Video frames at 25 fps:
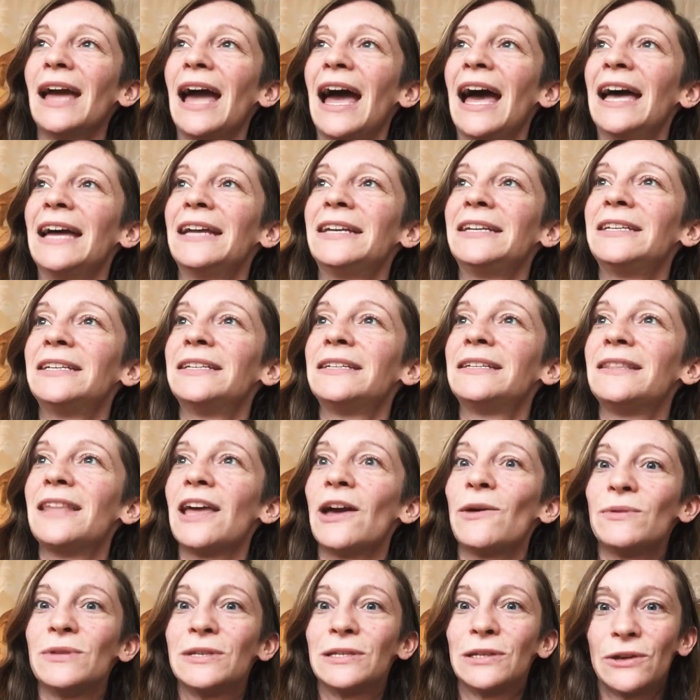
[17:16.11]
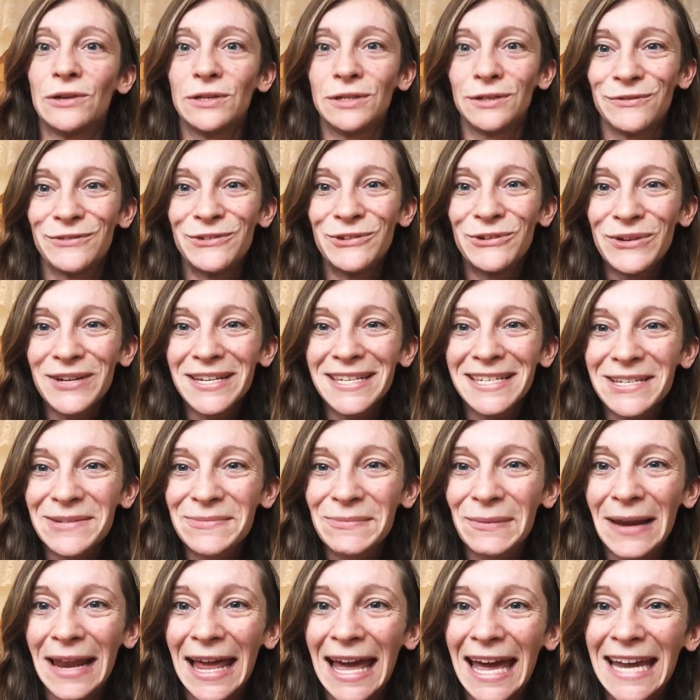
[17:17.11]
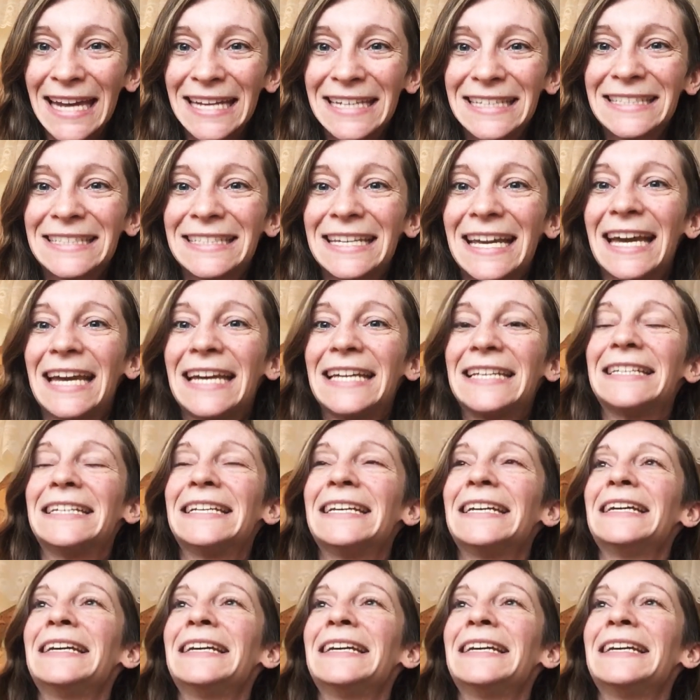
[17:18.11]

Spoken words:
And there was loads of noise complaints and